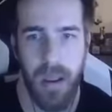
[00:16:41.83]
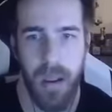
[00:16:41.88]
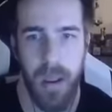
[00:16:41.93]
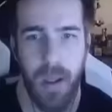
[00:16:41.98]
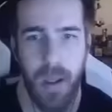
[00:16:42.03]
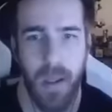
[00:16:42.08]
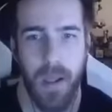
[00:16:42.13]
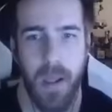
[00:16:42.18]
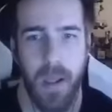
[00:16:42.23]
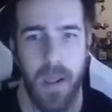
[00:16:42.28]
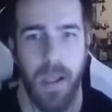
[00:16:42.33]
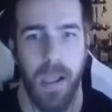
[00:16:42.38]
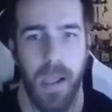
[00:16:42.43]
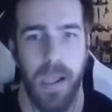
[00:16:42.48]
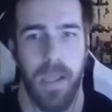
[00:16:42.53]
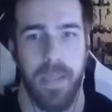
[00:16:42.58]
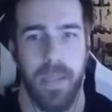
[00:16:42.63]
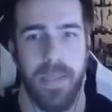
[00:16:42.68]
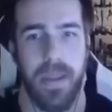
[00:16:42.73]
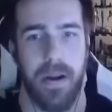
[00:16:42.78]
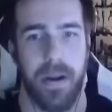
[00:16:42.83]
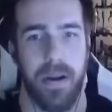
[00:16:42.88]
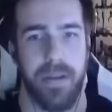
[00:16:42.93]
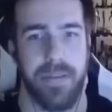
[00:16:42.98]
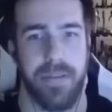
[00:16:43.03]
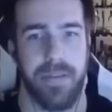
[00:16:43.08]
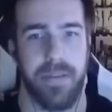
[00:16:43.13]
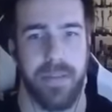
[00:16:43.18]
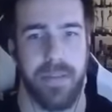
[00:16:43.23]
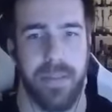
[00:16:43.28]
Huh! There oh. it
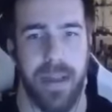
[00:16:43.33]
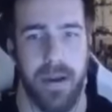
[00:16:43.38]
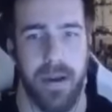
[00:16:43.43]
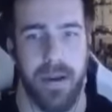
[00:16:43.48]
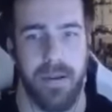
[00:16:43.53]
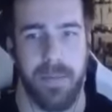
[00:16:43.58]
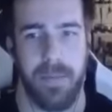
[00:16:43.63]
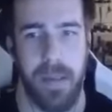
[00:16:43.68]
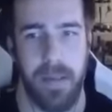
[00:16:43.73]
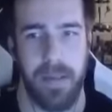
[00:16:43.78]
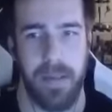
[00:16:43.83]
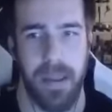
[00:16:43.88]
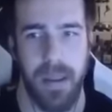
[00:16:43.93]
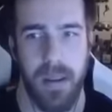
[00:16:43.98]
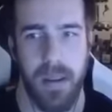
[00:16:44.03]
is. There it is, baby.